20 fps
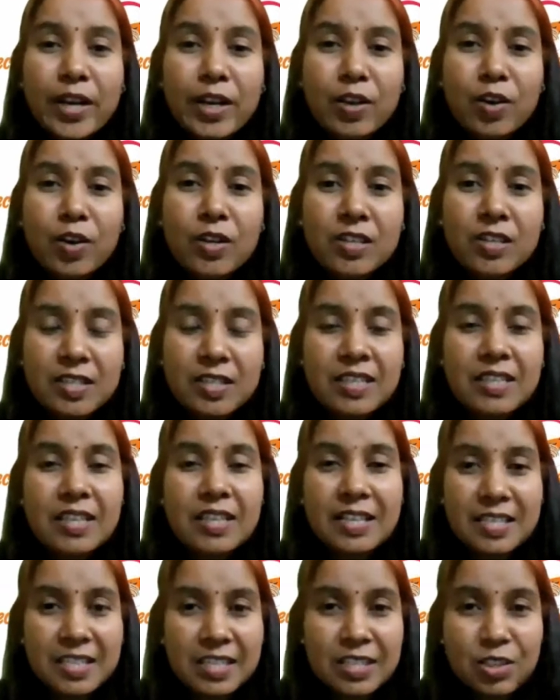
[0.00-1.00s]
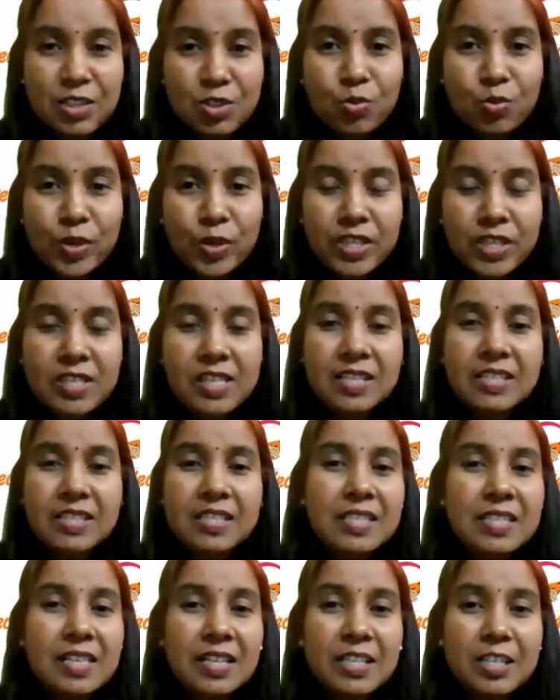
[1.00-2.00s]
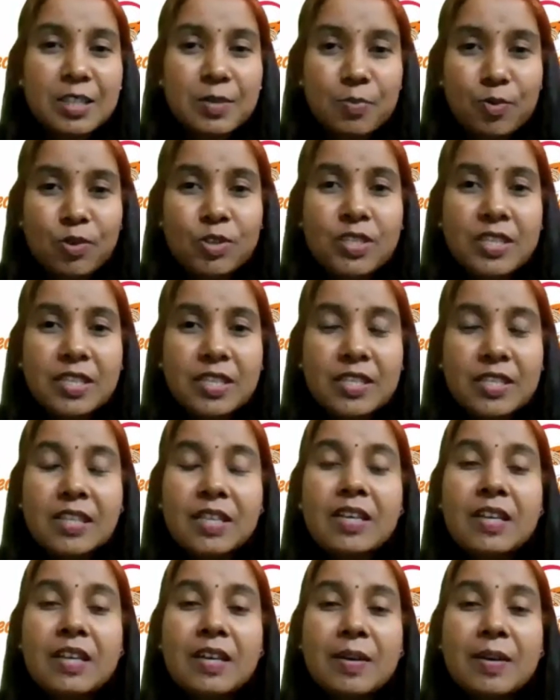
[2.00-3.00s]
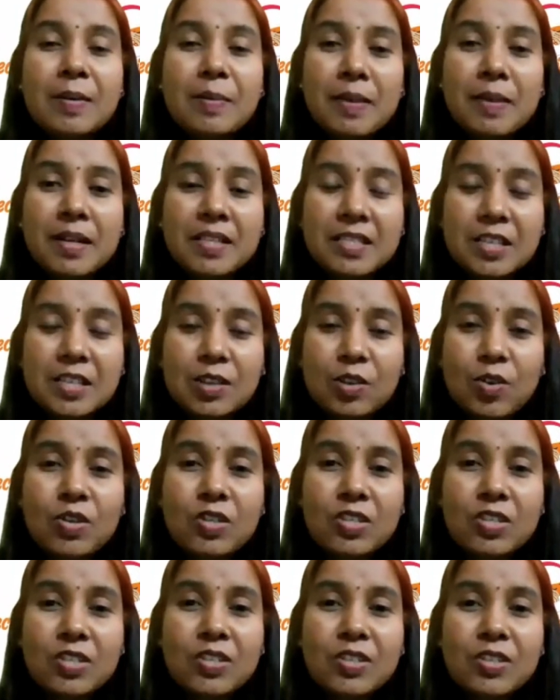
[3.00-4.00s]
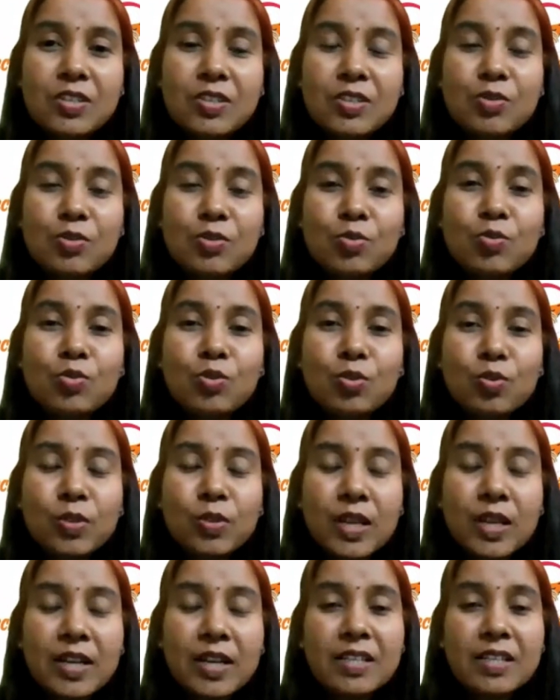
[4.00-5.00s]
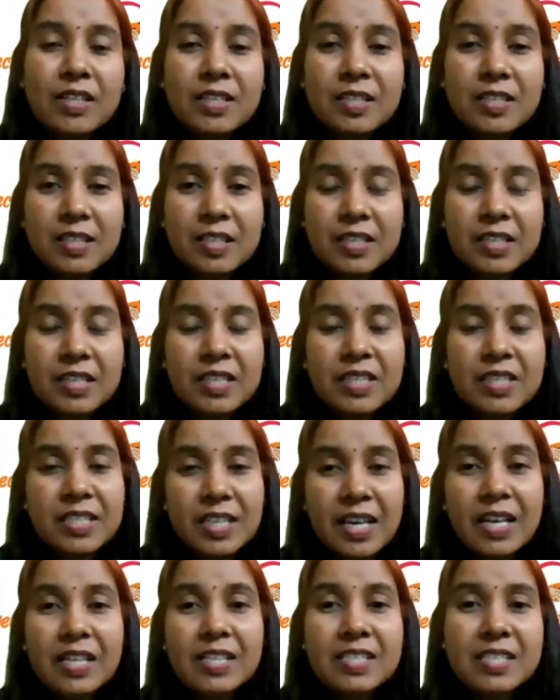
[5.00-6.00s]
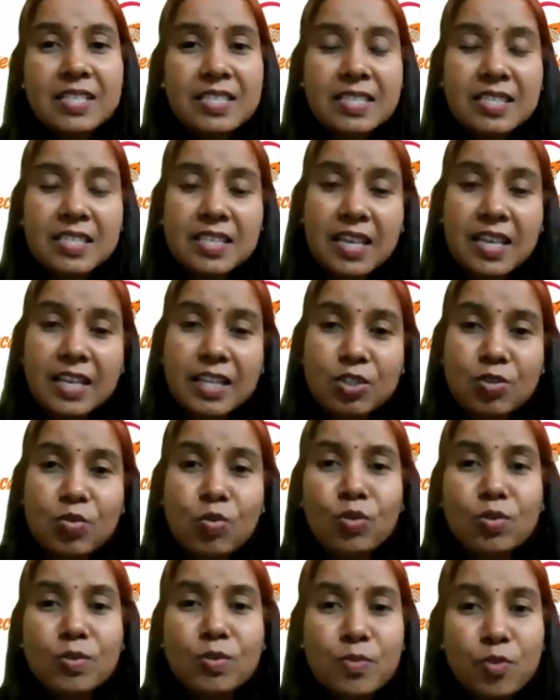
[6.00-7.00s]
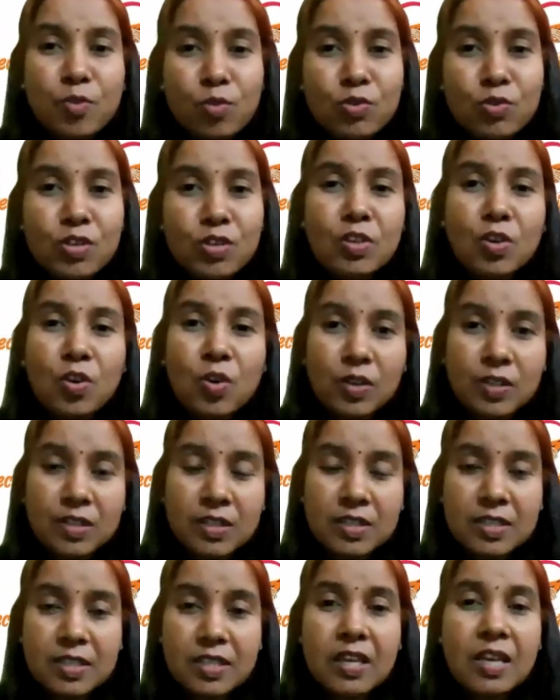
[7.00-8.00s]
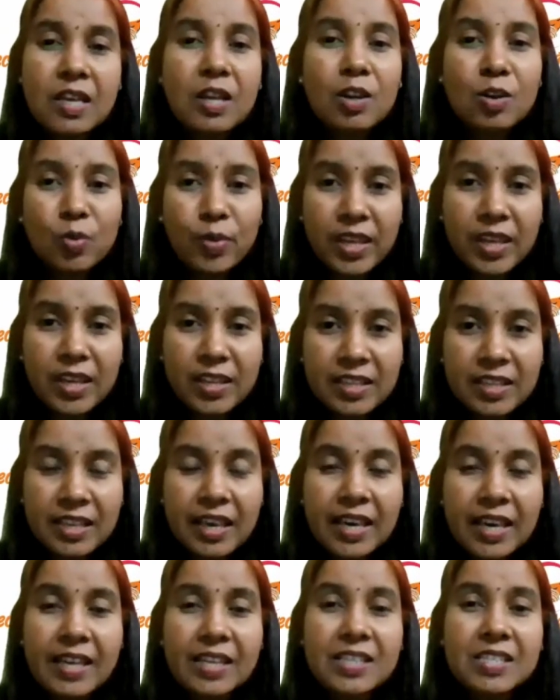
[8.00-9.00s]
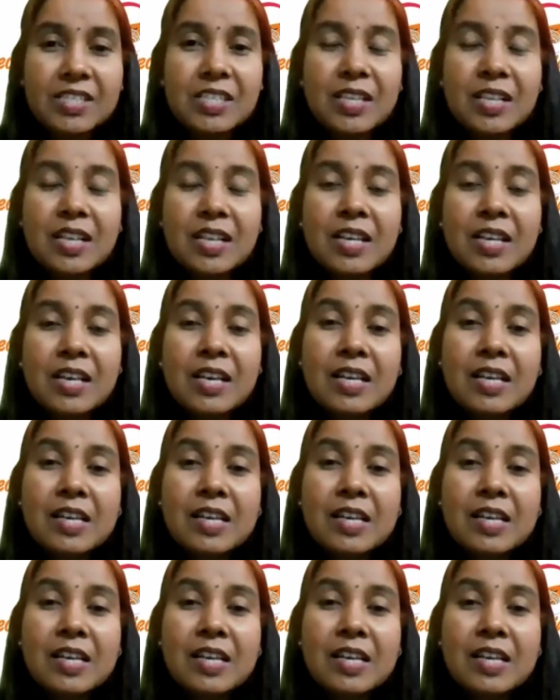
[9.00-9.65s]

why not? Let us do it. Let us proceed. But as a doctor, you do know that it has its own pros and cons. Looking at the age,